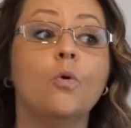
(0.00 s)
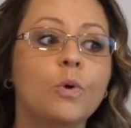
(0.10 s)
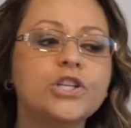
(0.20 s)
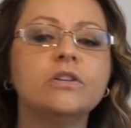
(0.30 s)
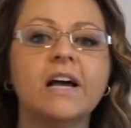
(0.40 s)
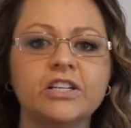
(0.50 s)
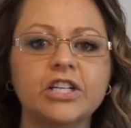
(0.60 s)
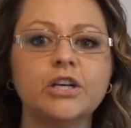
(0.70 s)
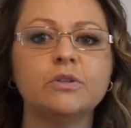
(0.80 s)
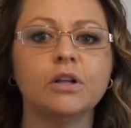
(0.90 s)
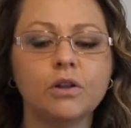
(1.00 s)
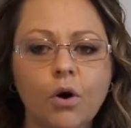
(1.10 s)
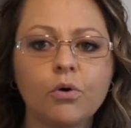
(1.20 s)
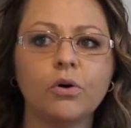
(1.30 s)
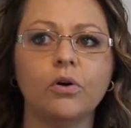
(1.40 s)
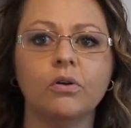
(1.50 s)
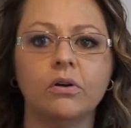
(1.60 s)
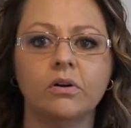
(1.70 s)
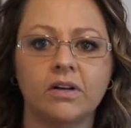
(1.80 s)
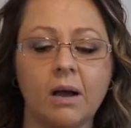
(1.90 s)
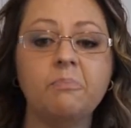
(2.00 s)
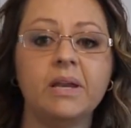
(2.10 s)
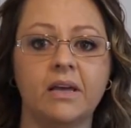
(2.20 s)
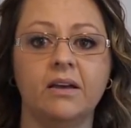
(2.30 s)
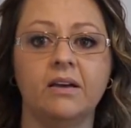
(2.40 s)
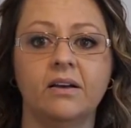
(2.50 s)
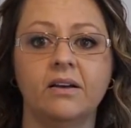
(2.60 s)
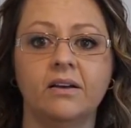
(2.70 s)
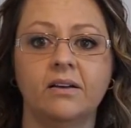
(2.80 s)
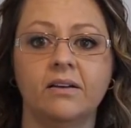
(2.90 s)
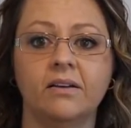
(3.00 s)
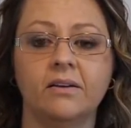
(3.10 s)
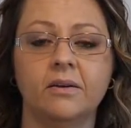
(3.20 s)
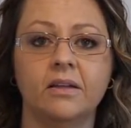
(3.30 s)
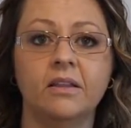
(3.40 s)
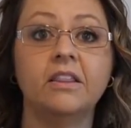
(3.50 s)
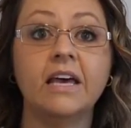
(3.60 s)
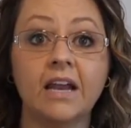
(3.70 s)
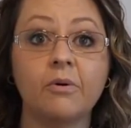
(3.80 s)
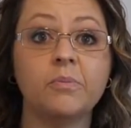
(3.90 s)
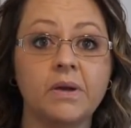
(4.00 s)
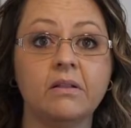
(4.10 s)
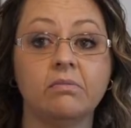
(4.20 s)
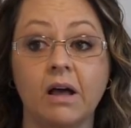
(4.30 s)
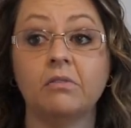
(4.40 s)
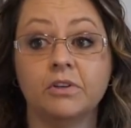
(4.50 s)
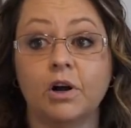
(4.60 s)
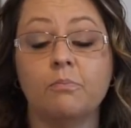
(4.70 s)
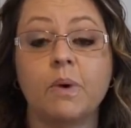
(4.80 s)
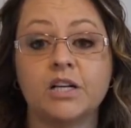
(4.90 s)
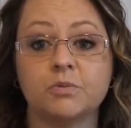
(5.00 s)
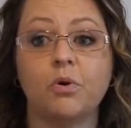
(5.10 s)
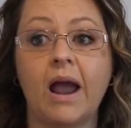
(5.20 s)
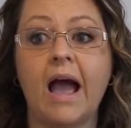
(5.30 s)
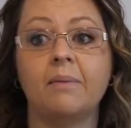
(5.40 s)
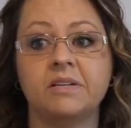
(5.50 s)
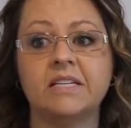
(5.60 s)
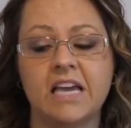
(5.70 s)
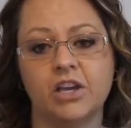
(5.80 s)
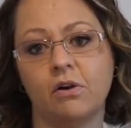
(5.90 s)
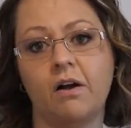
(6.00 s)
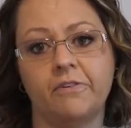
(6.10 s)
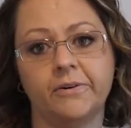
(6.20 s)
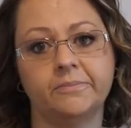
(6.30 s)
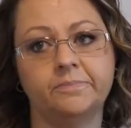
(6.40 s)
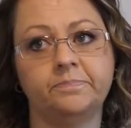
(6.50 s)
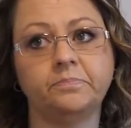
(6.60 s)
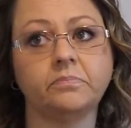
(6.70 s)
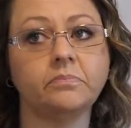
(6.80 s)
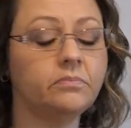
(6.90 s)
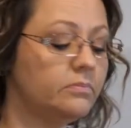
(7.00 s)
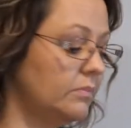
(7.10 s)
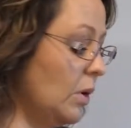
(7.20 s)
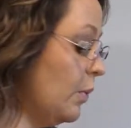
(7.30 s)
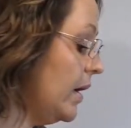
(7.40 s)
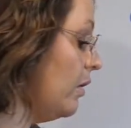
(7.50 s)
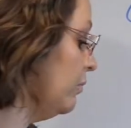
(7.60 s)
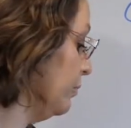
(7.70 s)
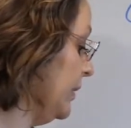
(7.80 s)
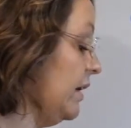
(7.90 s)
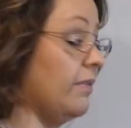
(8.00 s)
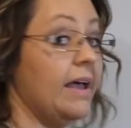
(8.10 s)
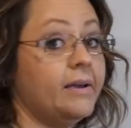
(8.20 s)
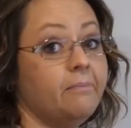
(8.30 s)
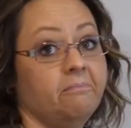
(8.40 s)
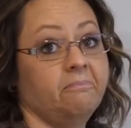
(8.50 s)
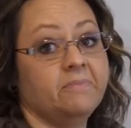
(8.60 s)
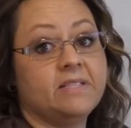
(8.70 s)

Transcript: Would you like to use a local company? Then I would be, much more apt to take your offer. We don't like them.